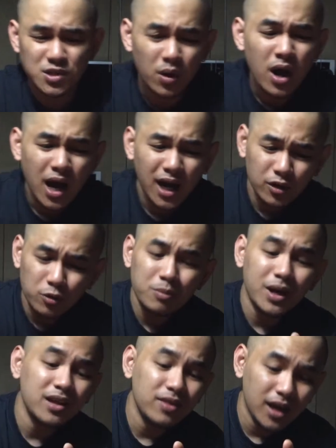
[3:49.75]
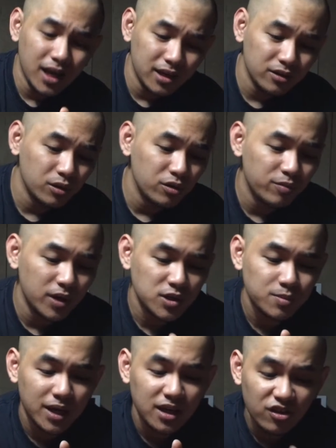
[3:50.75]
So I don't mind the hand groove,
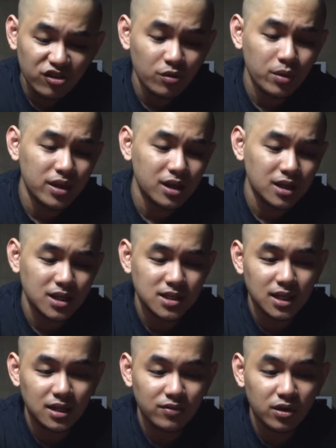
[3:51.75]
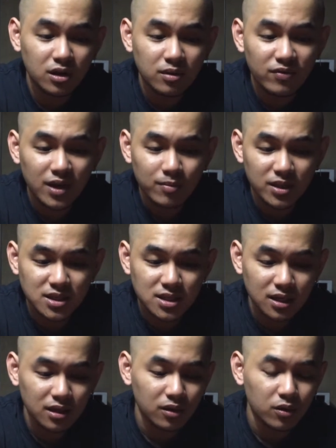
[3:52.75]
because my issue with it is that if you're going to vape it
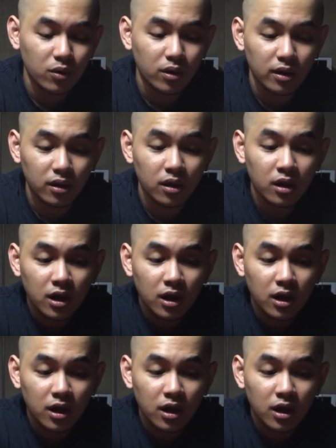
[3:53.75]
single coil,